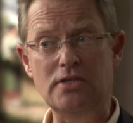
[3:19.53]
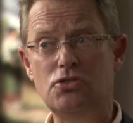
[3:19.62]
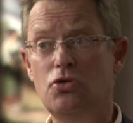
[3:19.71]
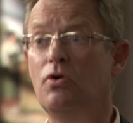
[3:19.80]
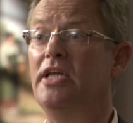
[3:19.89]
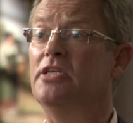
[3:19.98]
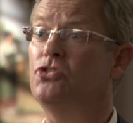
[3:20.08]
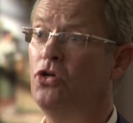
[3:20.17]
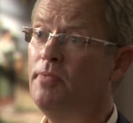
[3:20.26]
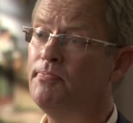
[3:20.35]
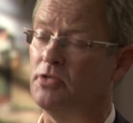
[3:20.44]
to
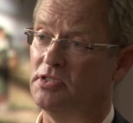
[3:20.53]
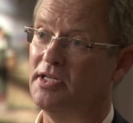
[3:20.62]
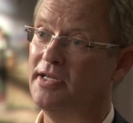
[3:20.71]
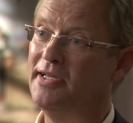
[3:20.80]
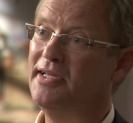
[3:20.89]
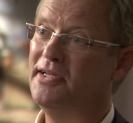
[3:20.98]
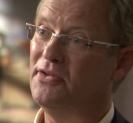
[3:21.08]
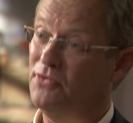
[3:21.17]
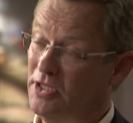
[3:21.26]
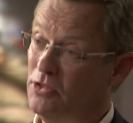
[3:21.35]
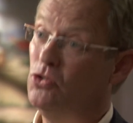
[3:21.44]
interpret
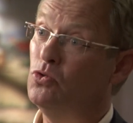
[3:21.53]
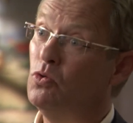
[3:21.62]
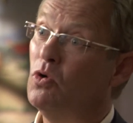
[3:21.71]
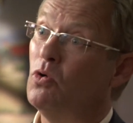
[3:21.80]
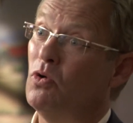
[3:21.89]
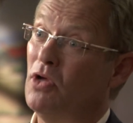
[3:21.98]
the new